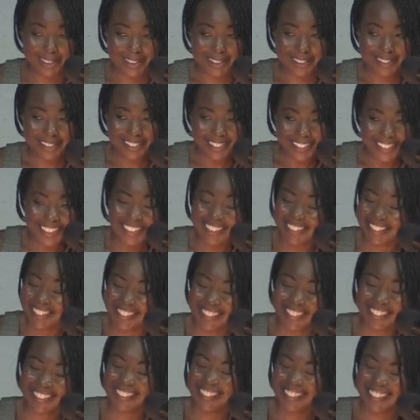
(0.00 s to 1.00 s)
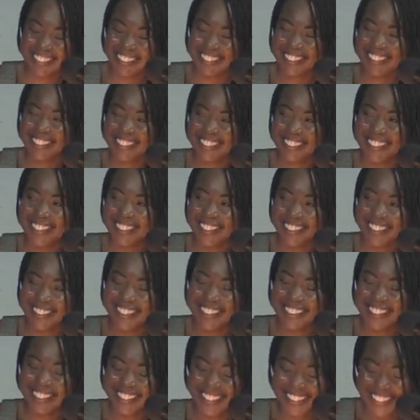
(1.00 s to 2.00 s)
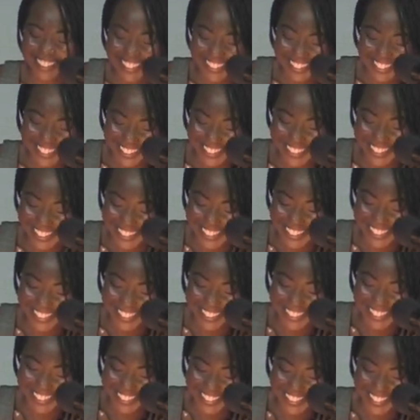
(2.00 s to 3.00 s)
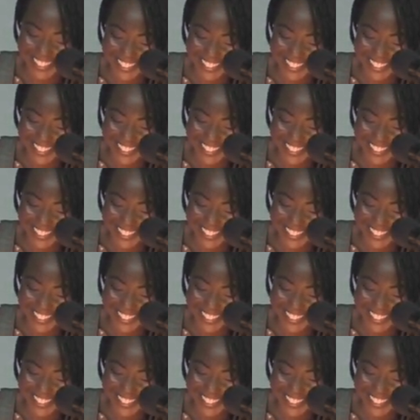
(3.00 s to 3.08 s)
No one is speaking in this clip.